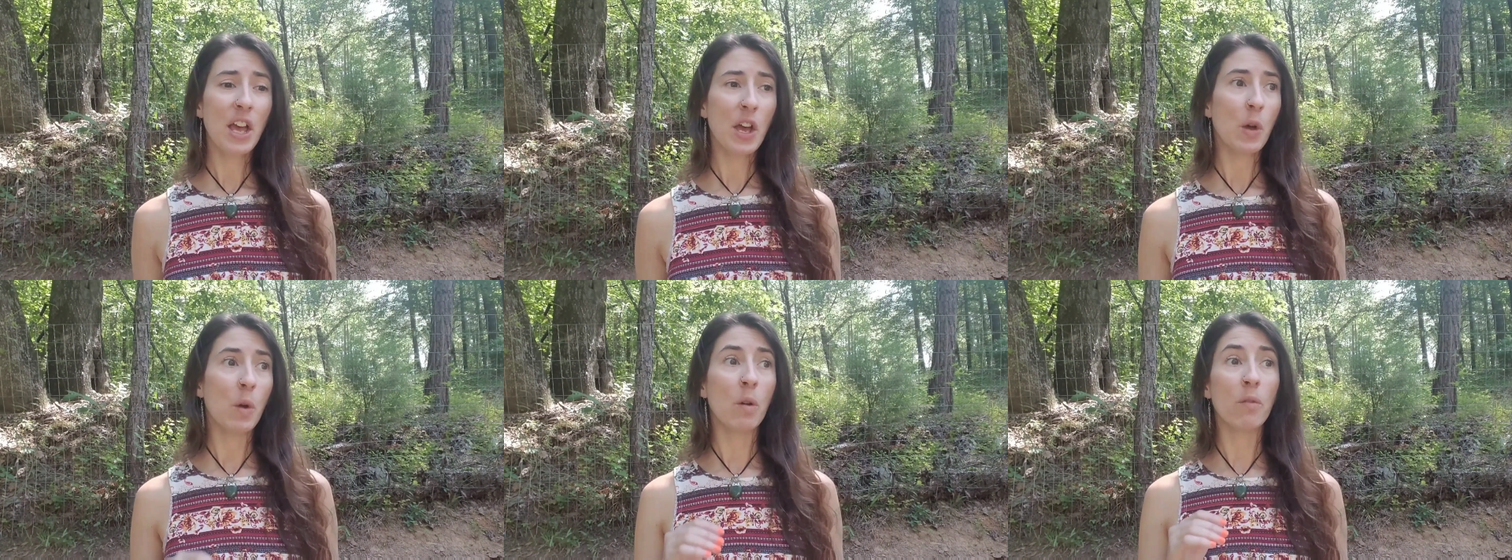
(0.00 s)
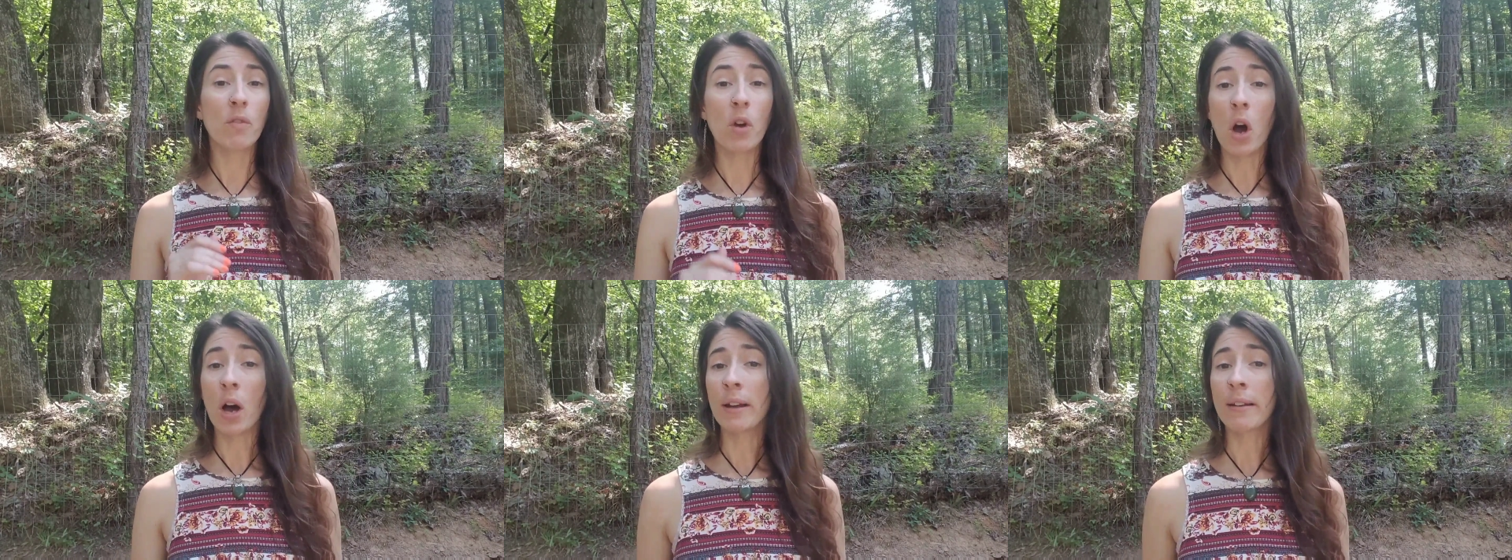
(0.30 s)
who
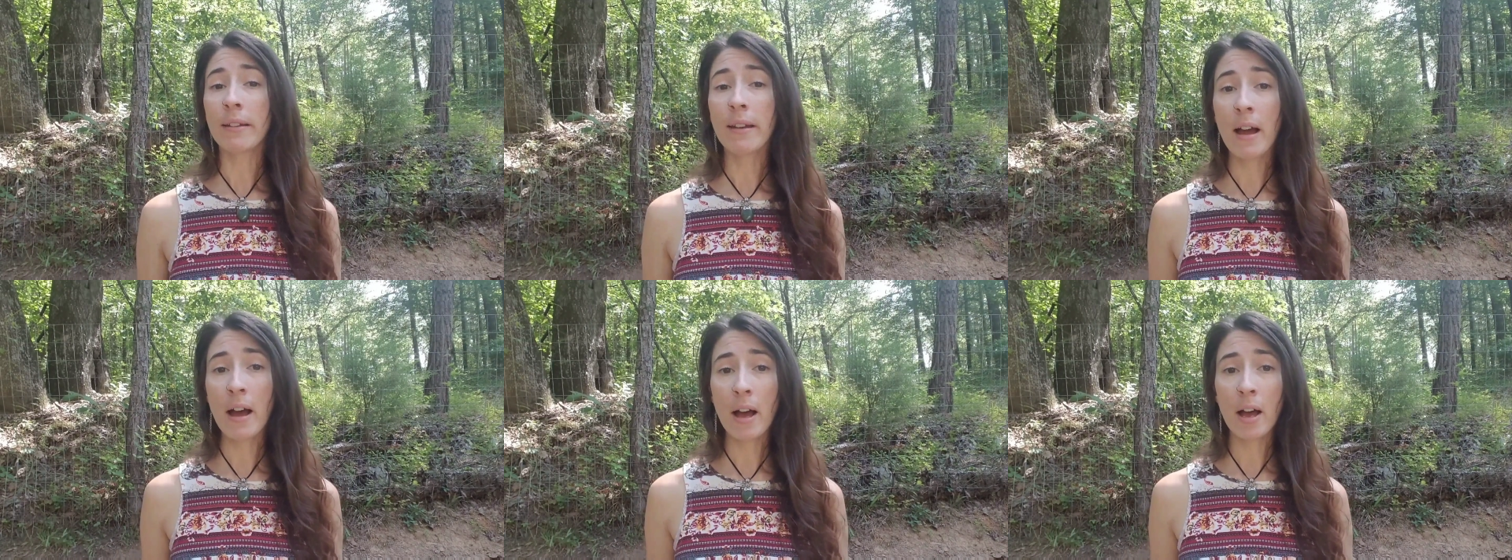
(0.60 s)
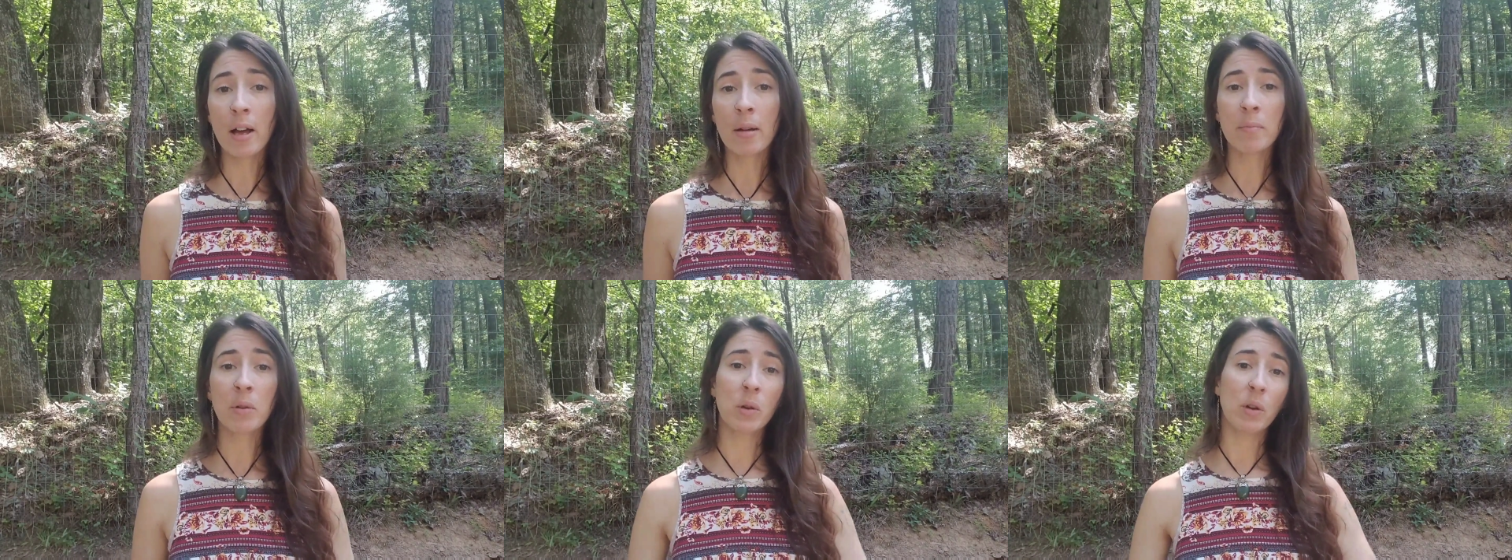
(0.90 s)
have gone
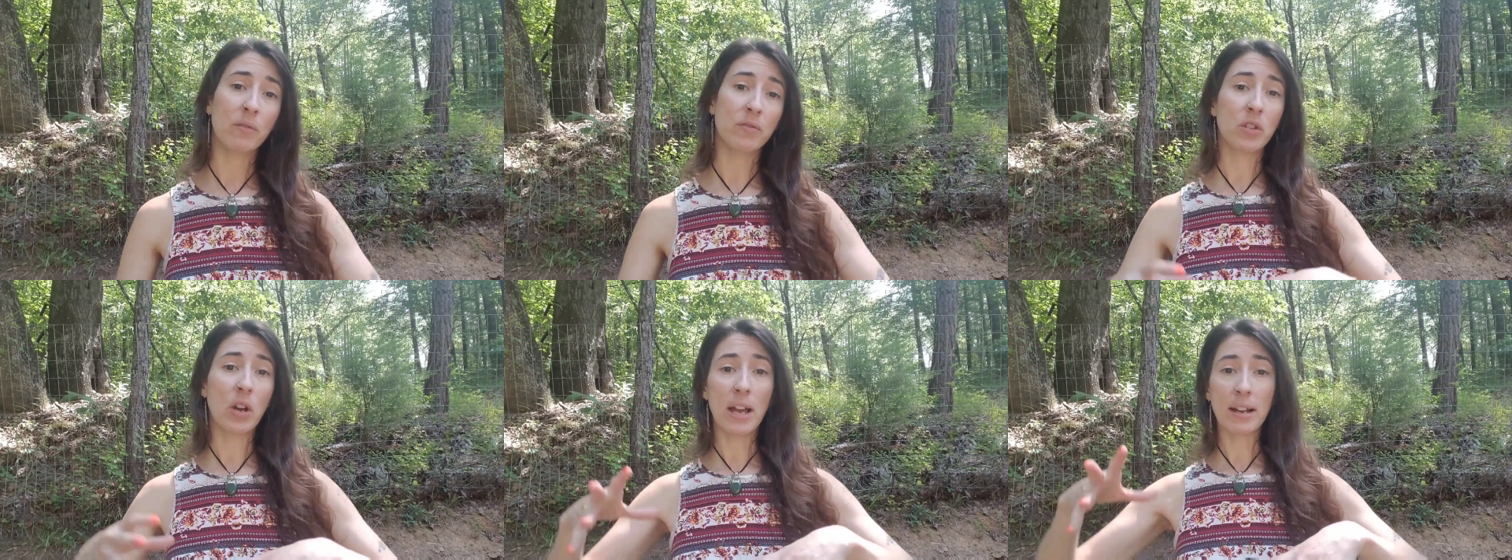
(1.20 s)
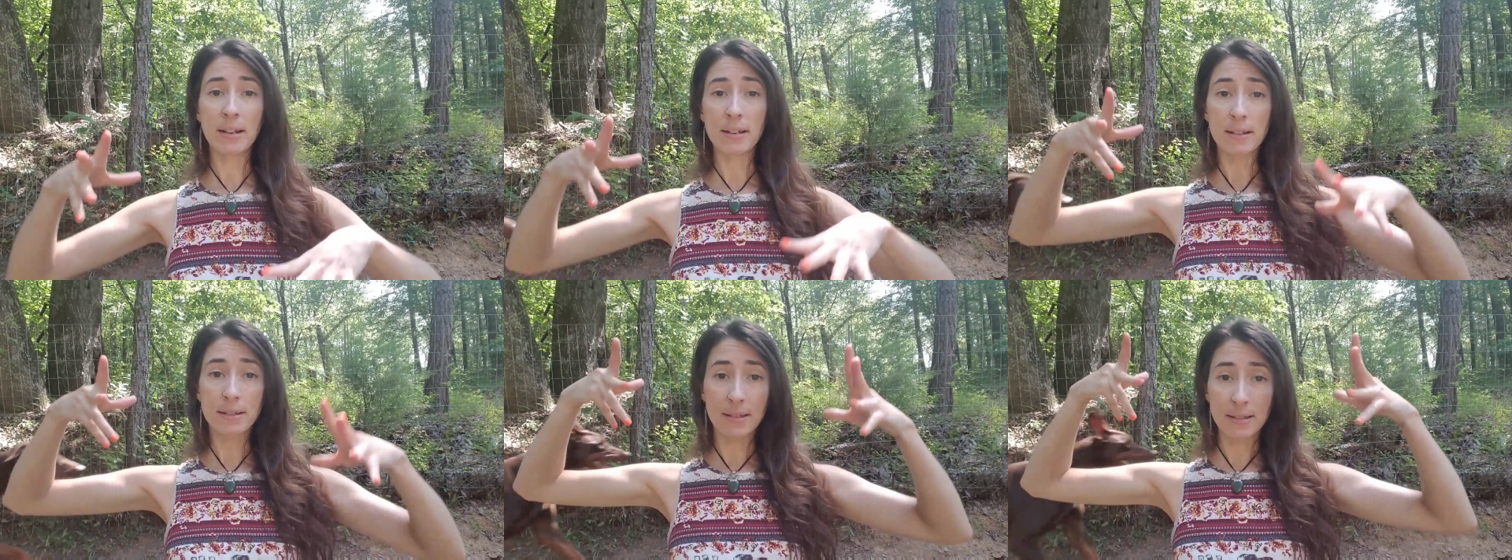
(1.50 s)
numb, who have tried
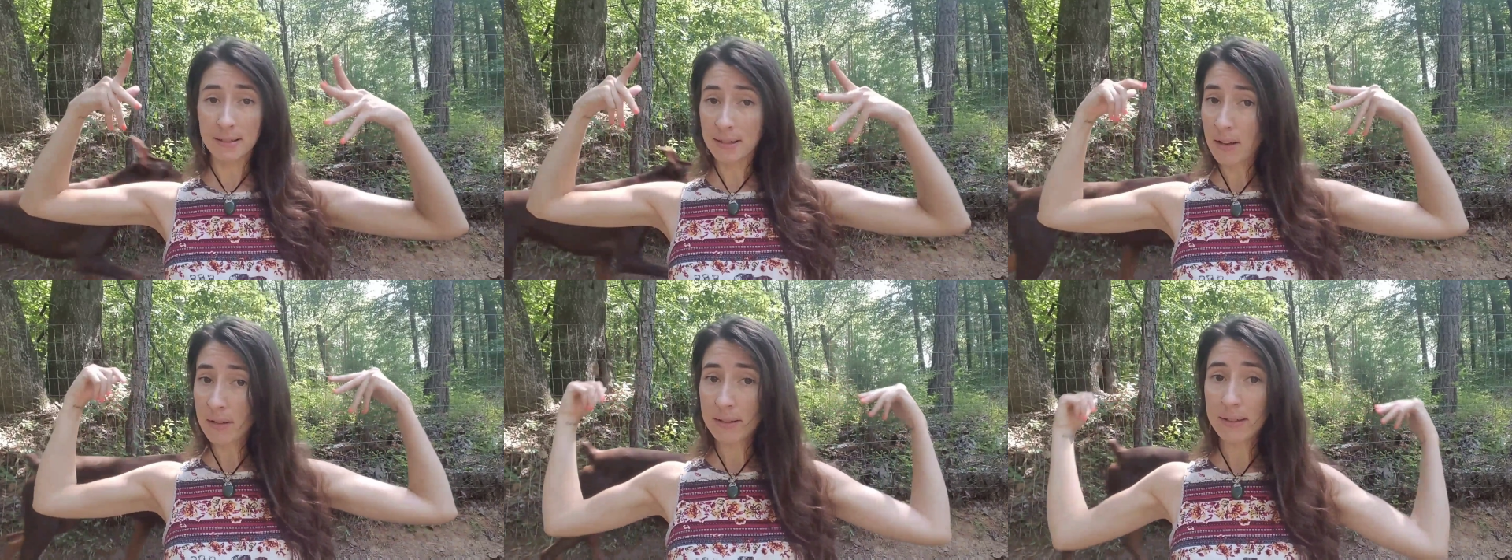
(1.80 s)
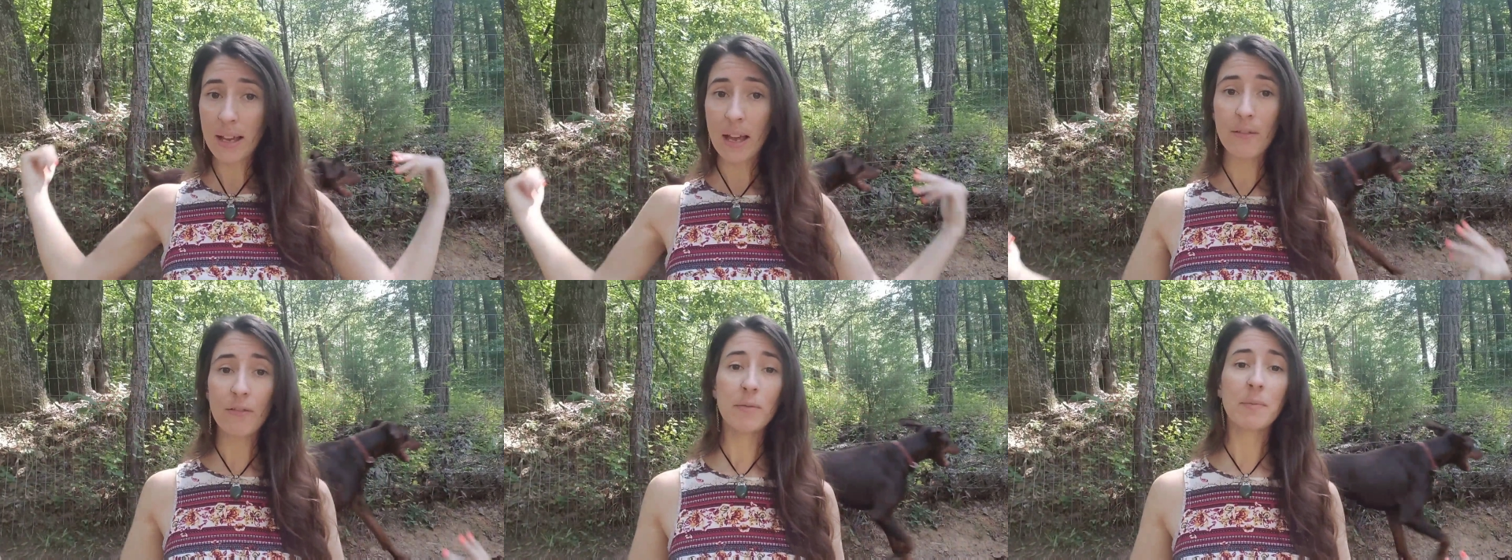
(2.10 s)
to disassociate